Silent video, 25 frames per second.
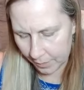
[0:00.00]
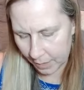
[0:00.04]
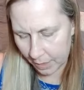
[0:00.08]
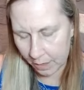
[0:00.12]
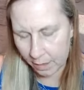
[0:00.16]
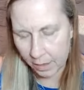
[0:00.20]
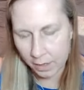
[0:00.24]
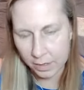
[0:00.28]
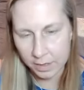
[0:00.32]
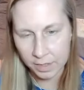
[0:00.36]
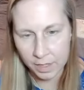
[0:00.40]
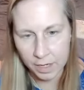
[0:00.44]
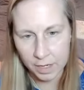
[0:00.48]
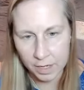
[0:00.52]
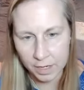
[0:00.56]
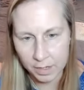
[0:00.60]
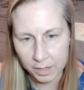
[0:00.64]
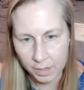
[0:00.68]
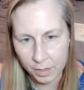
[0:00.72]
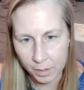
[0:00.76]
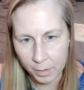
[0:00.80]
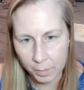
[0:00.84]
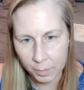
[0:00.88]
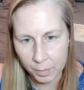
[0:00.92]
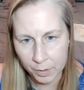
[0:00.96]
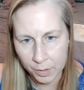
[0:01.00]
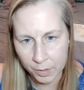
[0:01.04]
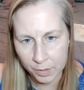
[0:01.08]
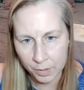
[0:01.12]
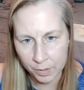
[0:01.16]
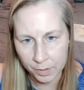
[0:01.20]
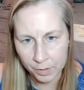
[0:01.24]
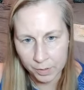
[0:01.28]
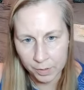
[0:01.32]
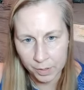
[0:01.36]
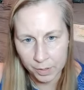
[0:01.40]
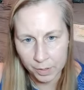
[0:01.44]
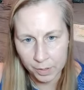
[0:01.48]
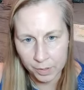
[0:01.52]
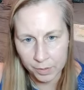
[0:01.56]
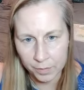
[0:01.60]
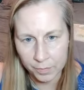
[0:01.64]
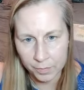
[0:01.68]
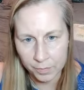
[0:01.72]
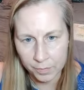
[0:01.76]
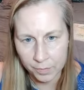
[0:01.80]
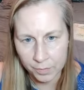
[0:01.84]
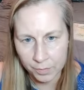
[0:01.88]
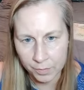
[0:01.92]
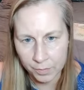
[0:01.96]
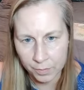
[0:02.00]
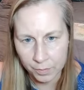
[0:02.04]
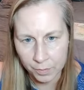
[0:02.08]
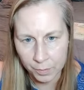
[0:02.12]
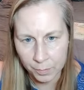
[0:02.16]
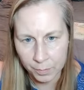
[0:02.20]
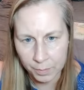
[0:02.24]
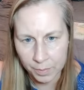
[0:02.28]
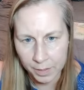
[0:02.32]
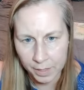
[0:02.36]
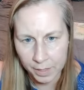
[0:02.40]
And at the end, I'll pull a card for the group